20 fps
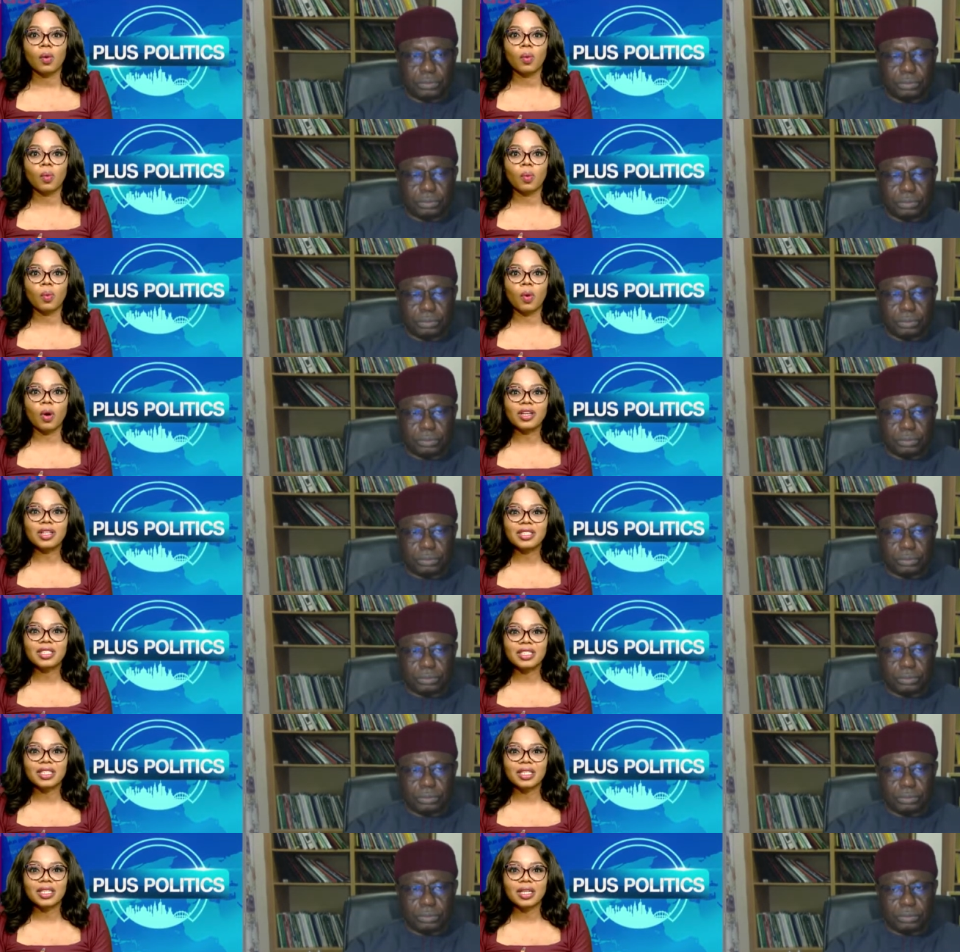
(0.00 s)

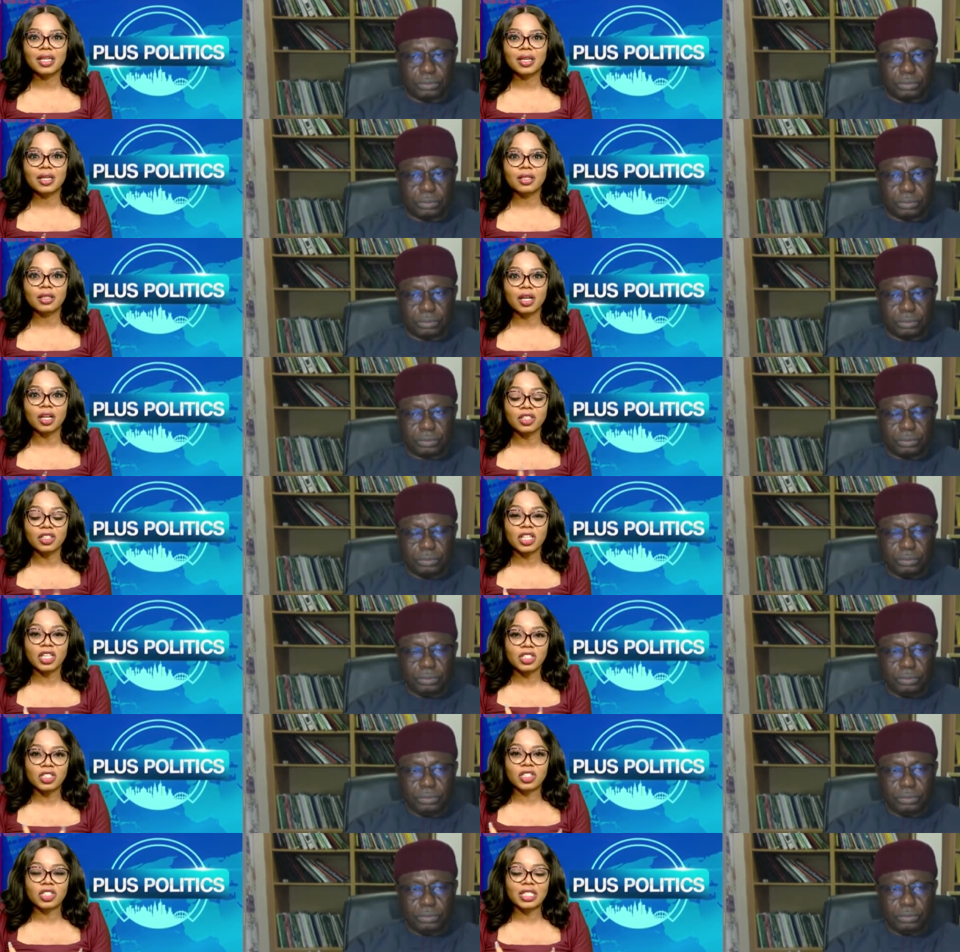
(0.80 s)
Speaker 1: What
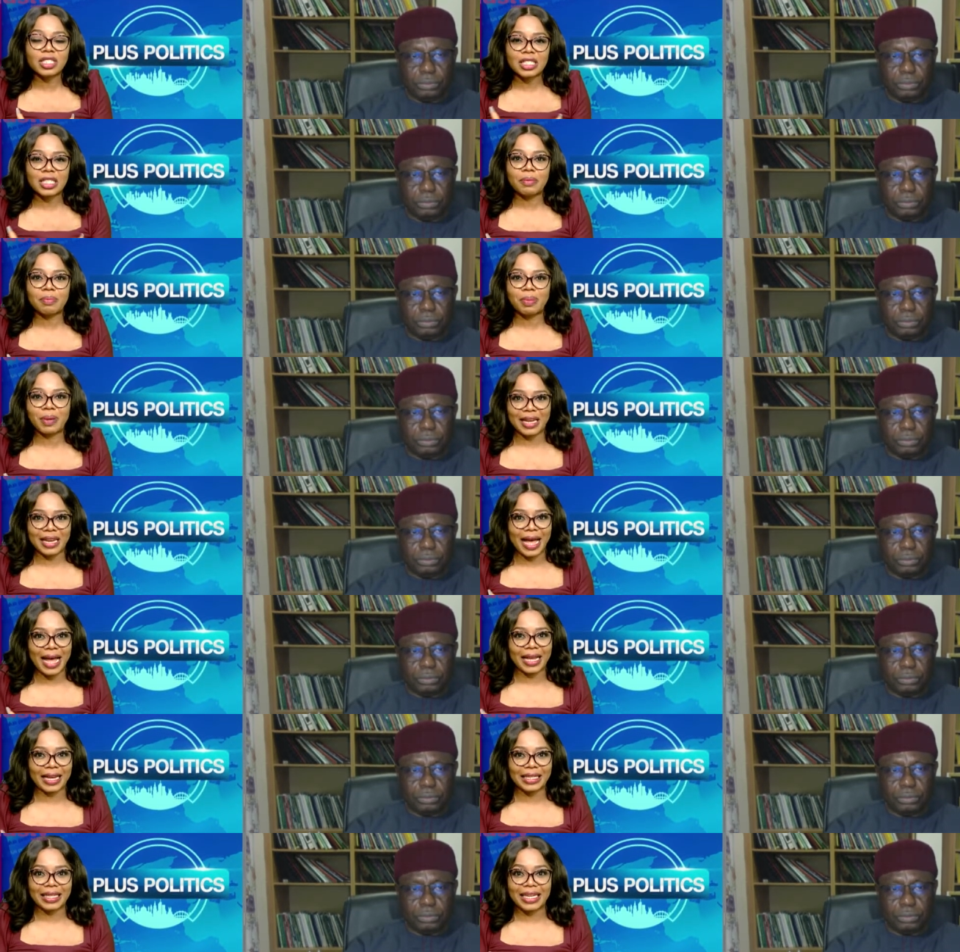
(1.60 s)
contingency
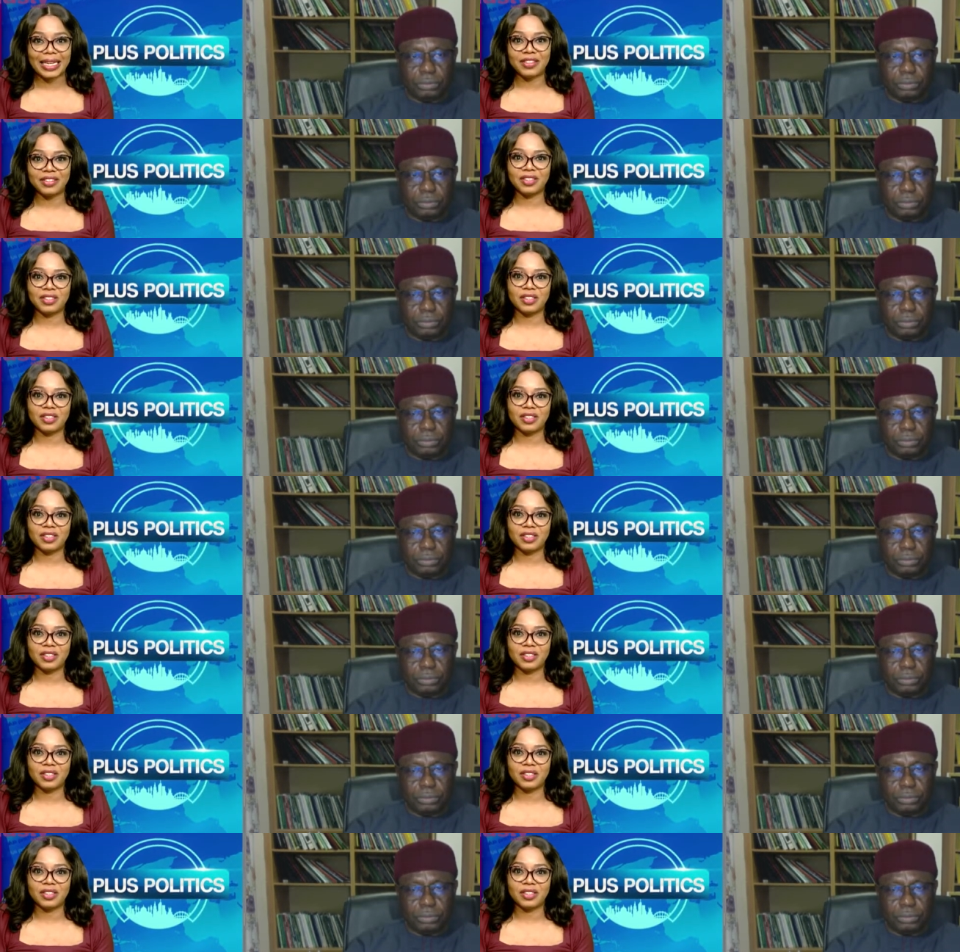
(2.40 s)
plan is